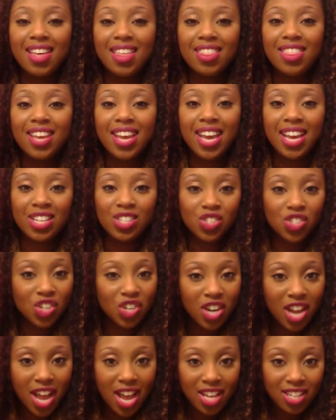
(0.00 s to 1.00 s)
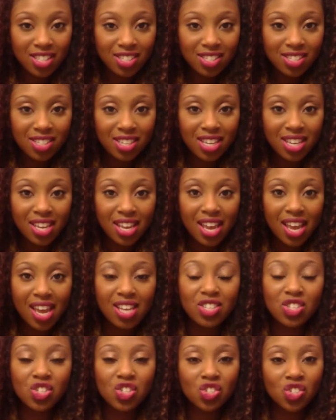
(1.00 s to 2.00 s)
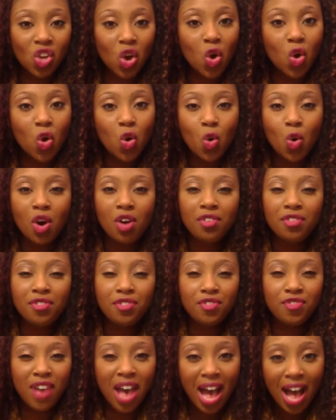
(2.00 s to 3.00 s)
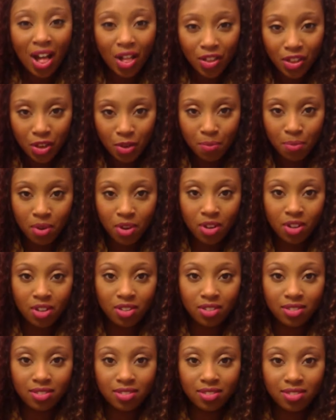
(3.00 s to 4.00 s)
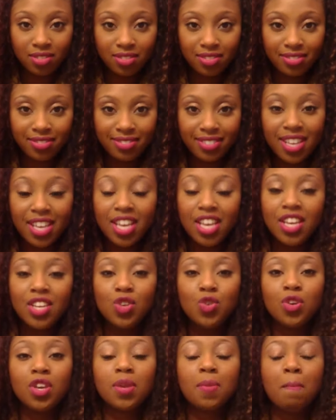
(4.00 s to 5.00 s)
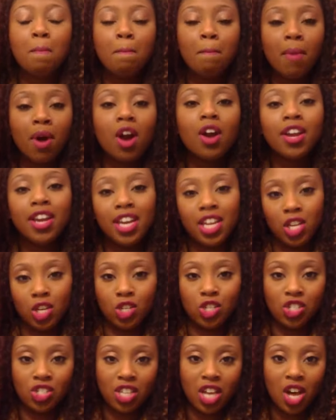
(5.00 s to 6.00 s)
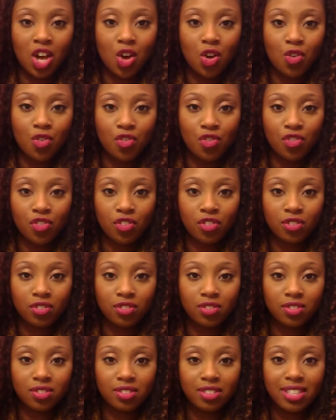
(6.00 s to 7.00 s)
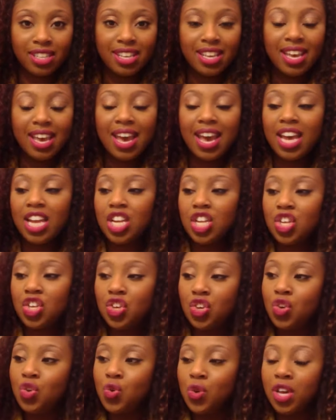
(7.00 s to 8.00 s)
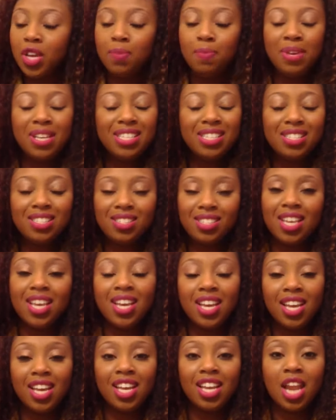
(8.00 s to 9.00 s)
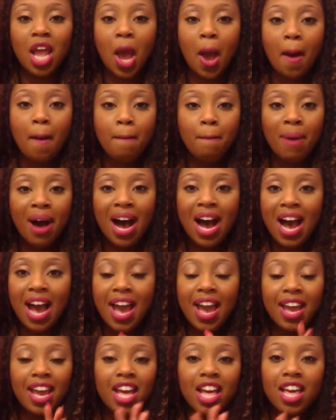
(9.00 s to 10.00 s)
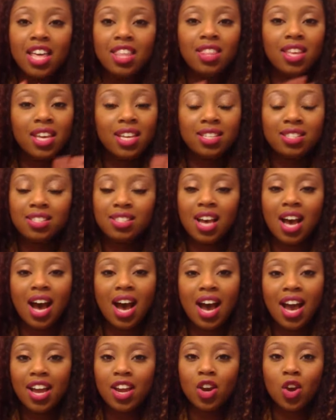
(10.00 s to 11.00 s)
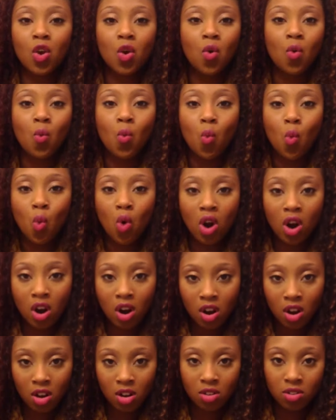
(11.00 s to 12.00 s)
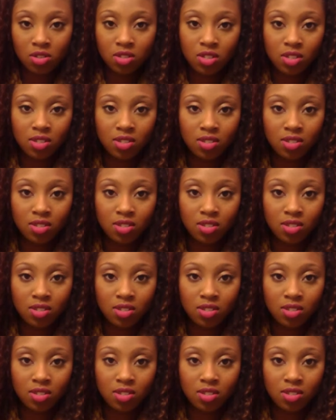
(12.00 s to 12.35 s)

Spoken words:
The internet is so valuable. You can market yourself and you can be seen by the entire world.